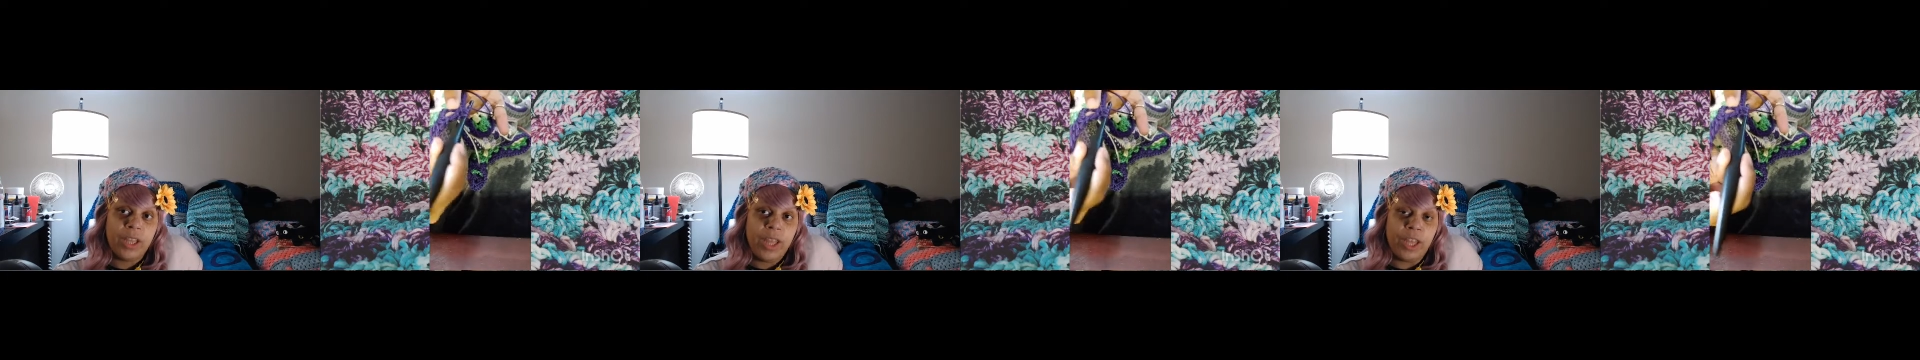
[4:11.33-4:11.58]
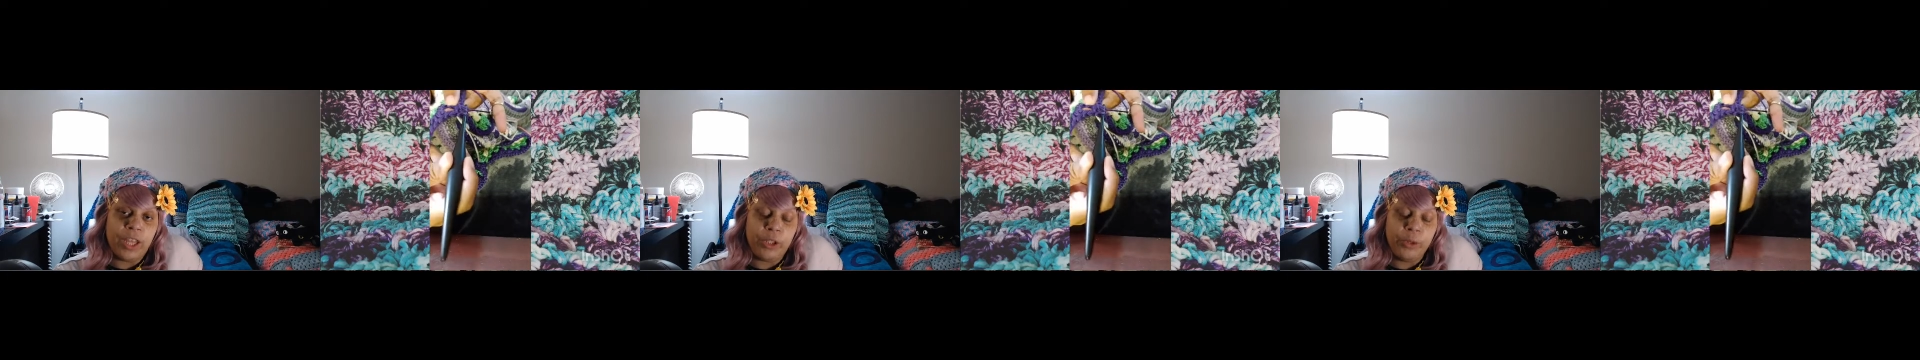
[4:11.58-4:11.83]

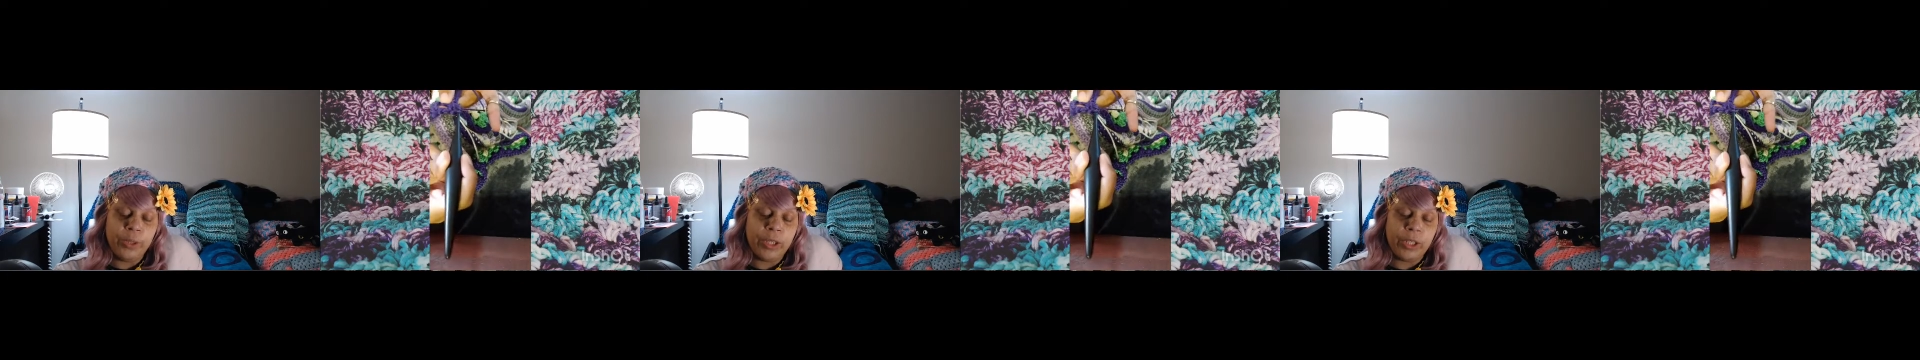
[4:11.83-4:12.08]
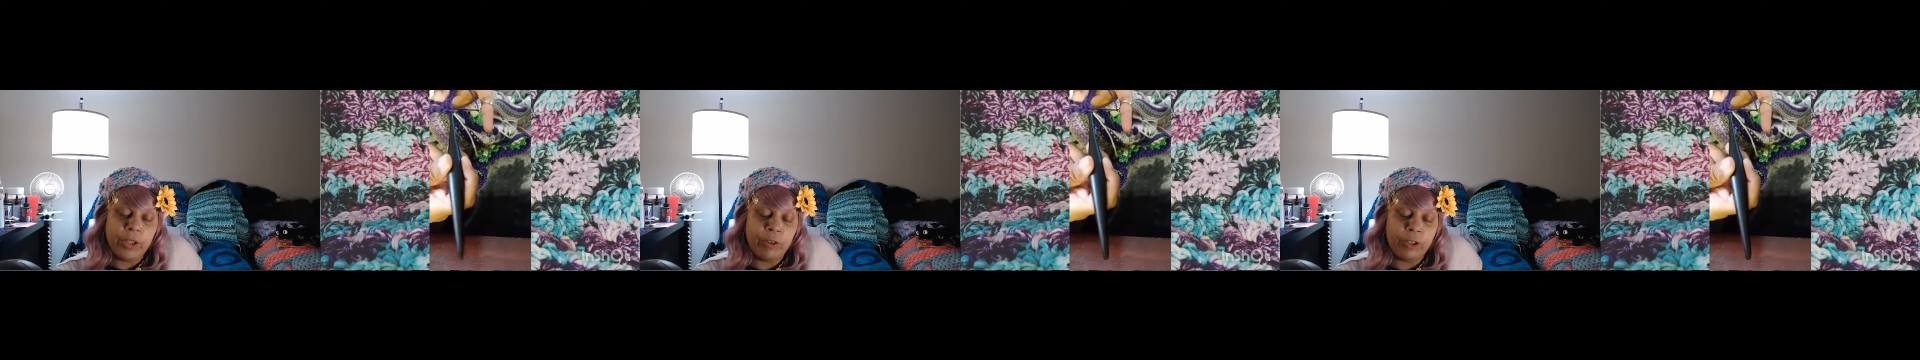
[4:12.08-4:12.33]
and you
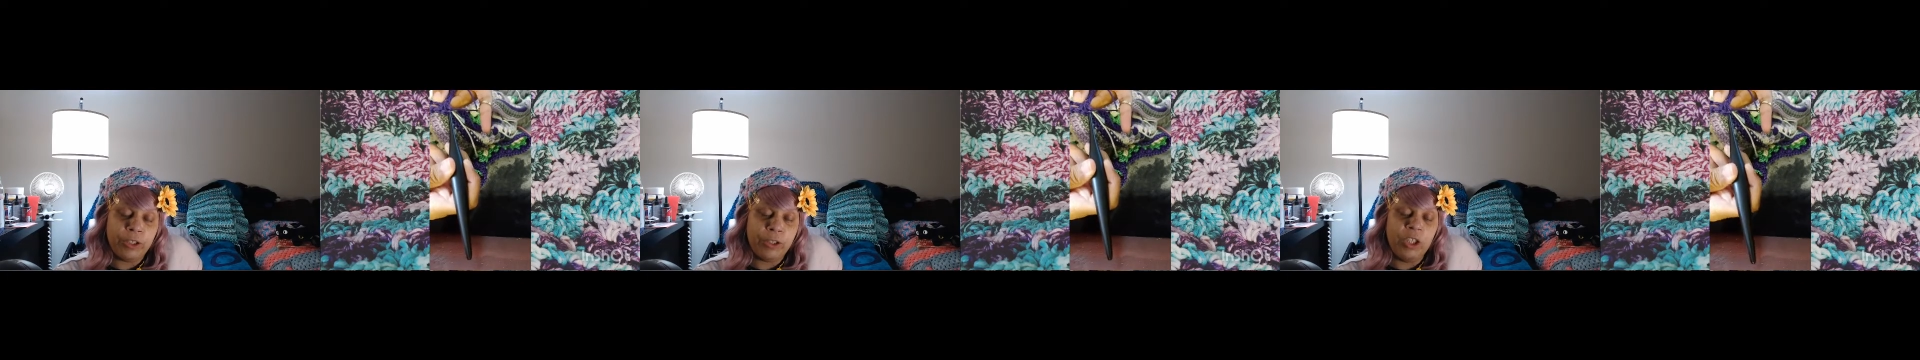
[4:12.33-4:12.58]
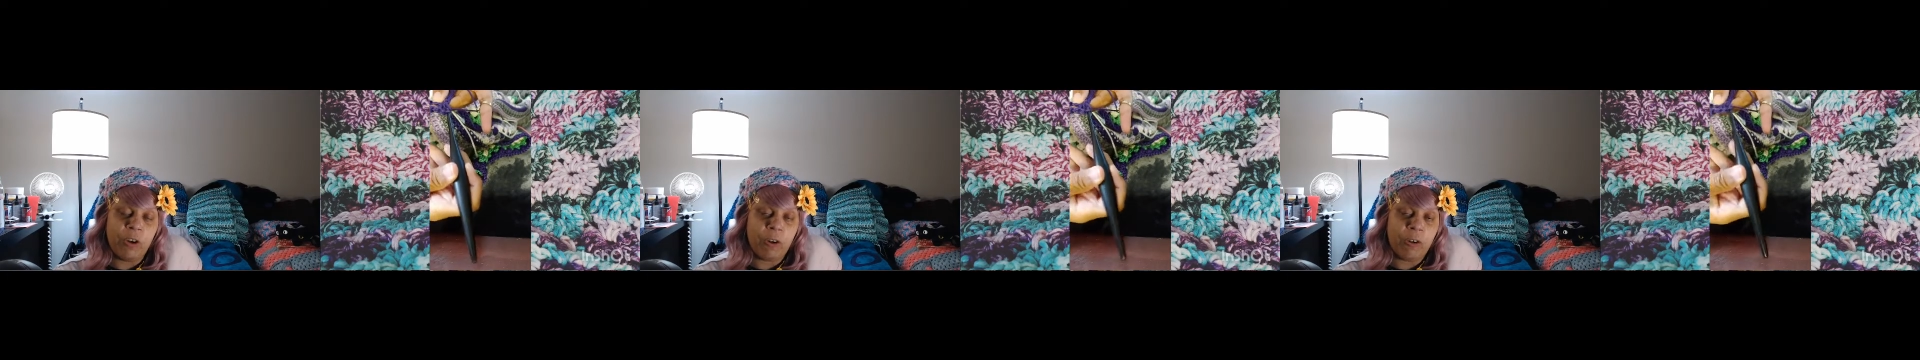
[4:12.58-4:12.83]
can hook your
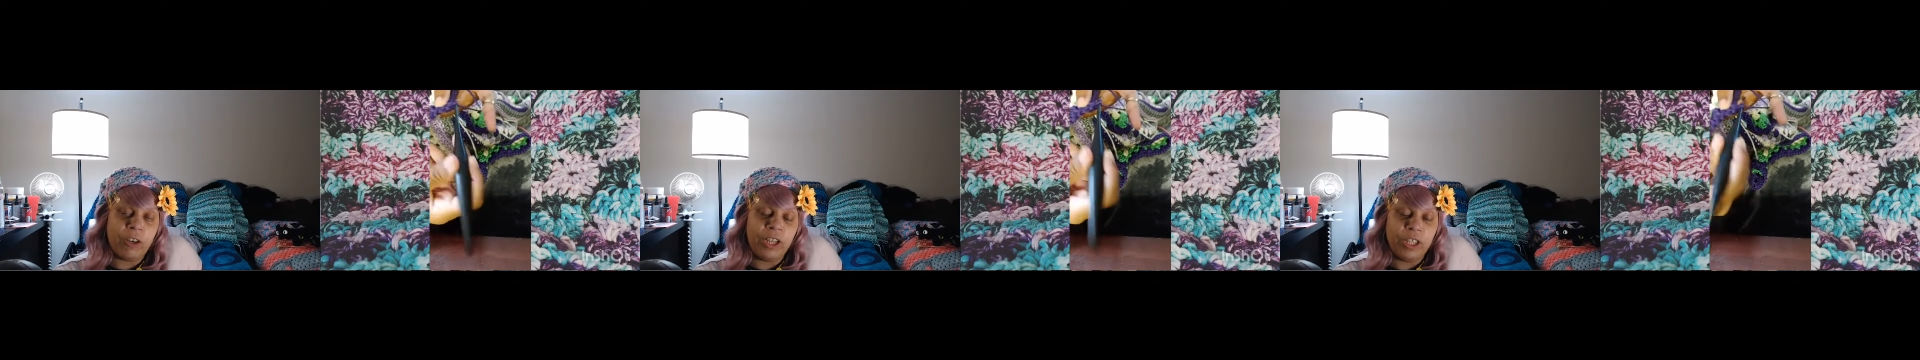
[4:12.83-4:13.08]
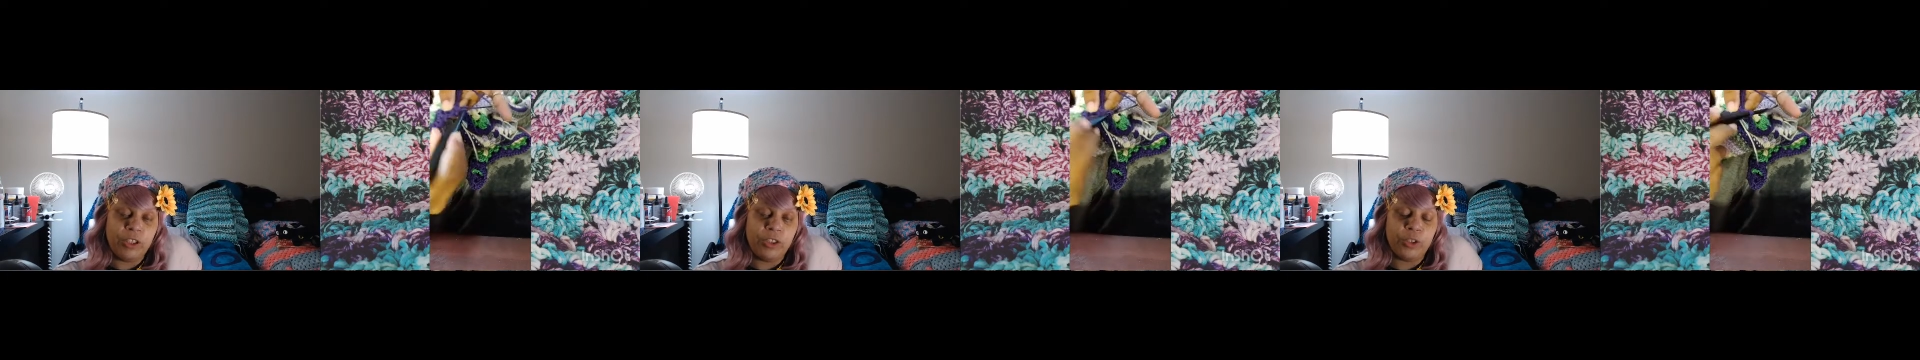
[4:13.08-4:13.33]
yarn
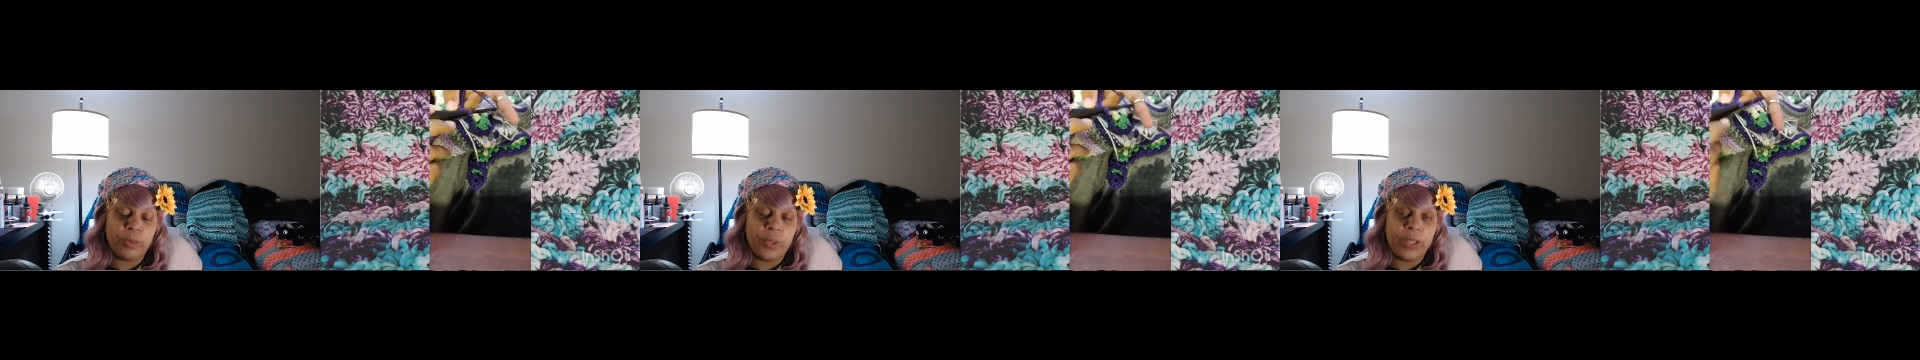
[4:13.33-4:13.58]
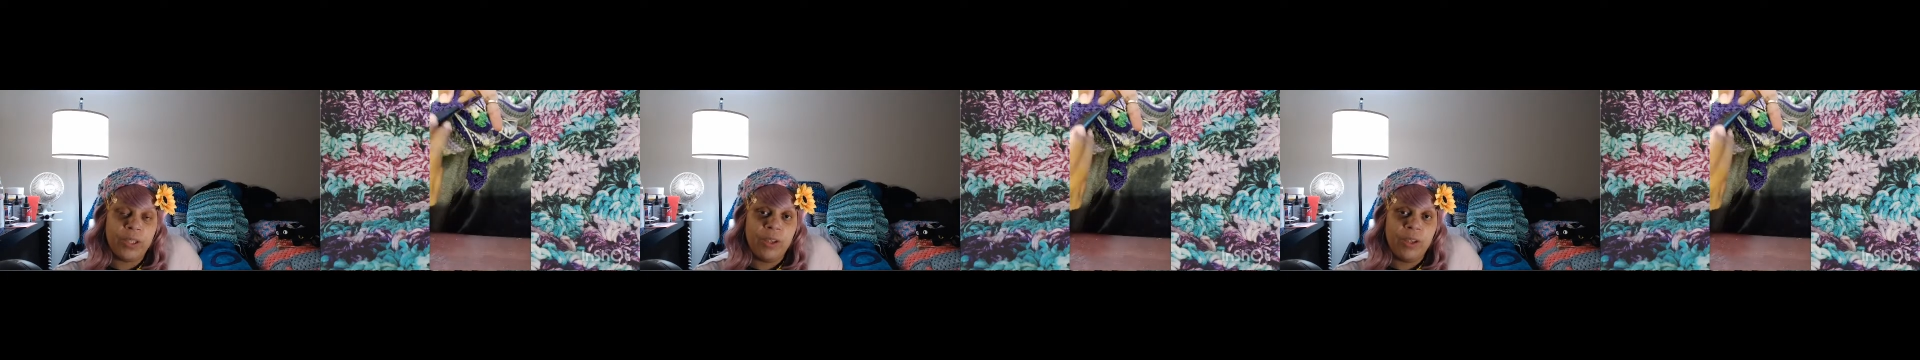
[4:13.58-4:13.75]
into it,